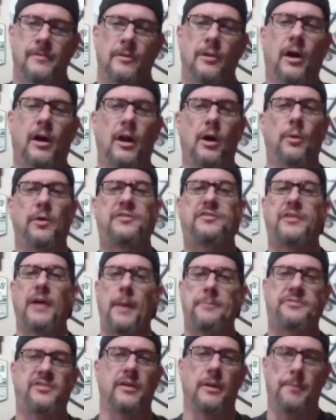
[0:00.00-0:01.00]
Look at the
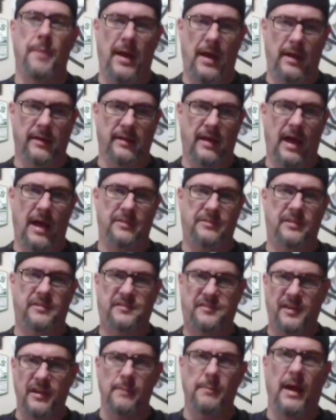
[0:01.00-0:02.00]
reception the man gets.
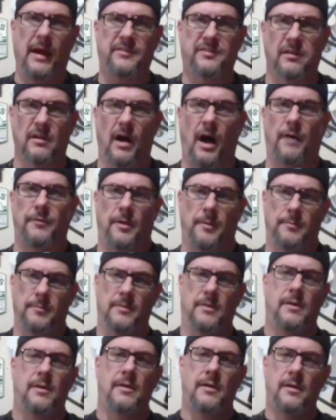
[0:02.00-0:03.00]
His teammates love
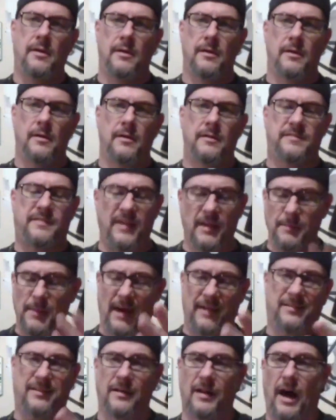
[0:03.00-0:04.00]
him.
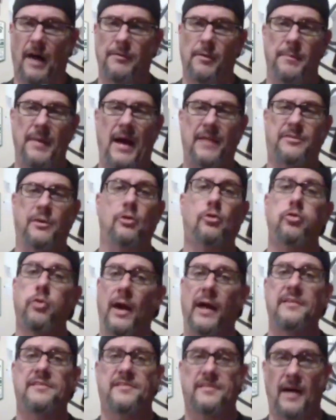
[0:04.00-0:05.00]
That's a
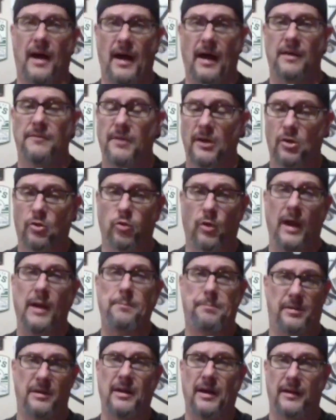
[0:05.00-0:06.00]
great sign of a
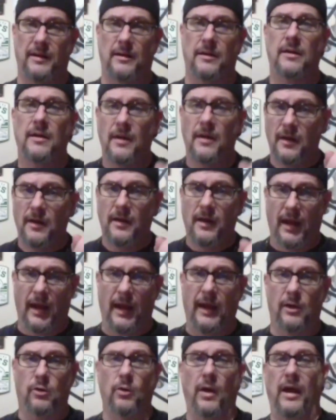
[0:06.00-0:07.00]
great player
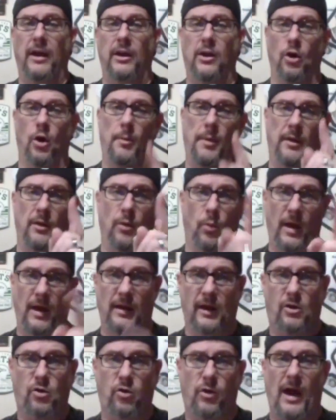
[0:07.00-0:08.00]
and great human, the way
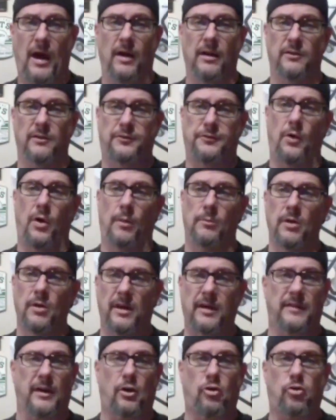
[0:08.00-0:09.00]
the crowd is for him.
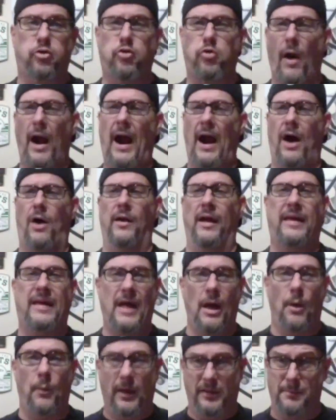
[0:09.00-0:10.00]
Look at the crowd. I
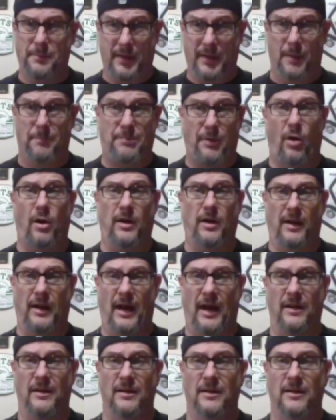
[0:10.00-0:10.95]
can't wait to be a part of it.